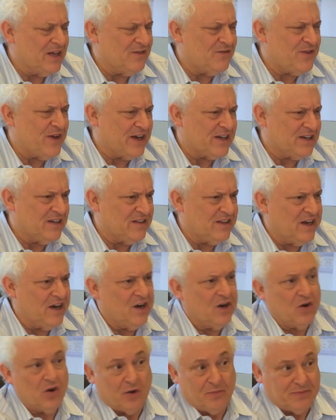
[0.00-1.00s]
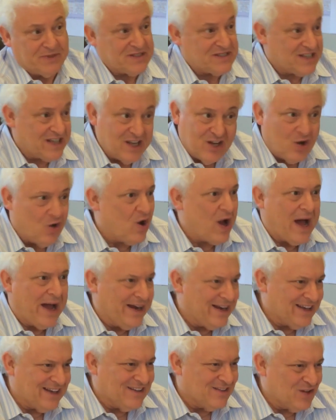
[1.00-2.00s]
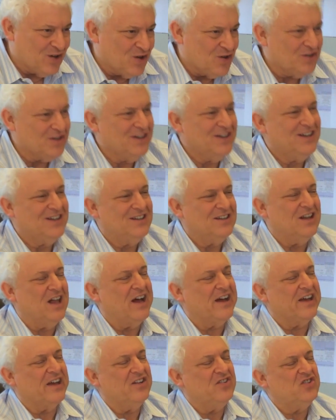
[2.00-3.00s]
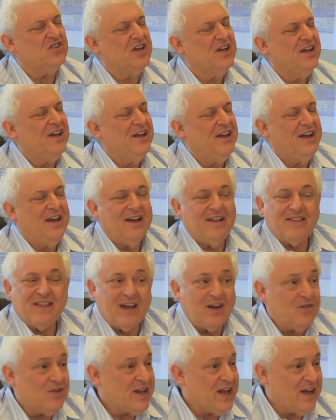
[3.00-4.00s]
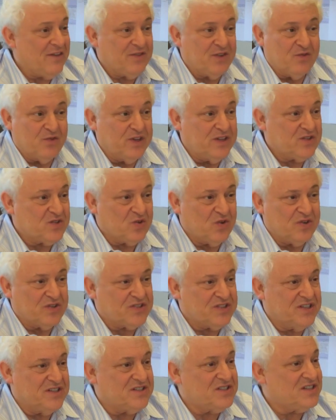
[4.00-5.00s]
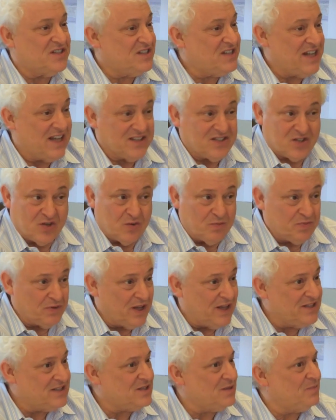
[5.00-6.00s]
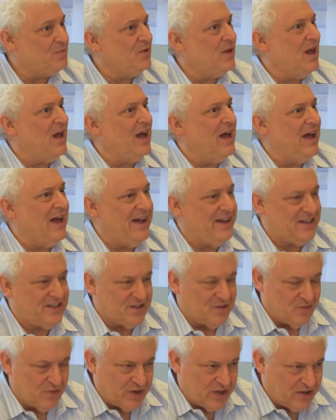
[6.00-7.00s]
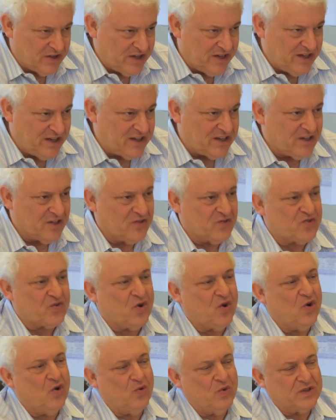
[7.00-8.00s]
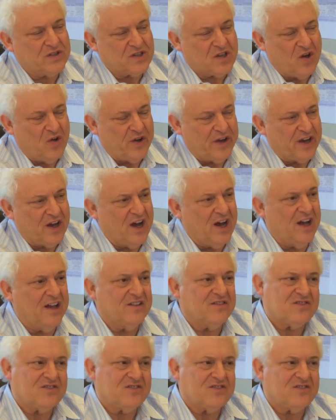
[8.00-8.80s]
infected there or a mosquito hiding in their luggage, they don't have the resources to test their blood supply, to really control what's going on.